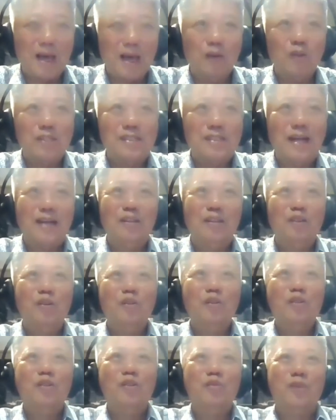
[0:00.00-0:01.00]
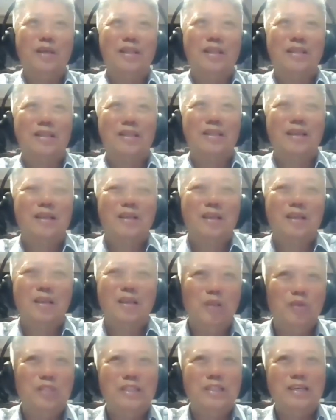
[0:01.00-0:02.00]
I was diagnosed with
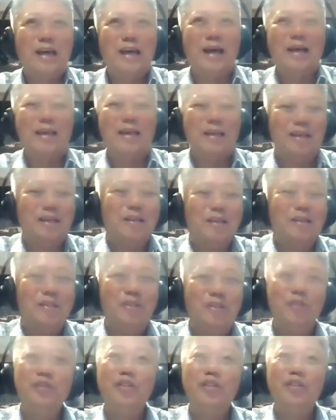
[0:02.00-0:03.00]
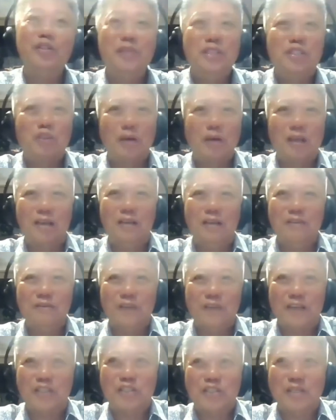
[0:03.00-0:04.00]
UTI, urinary tract
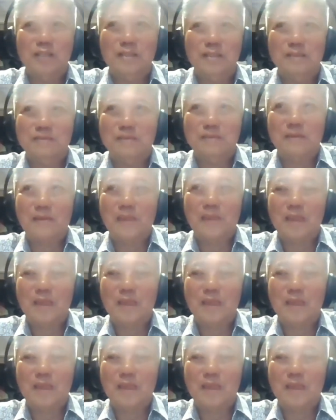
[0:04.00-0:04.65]
infection.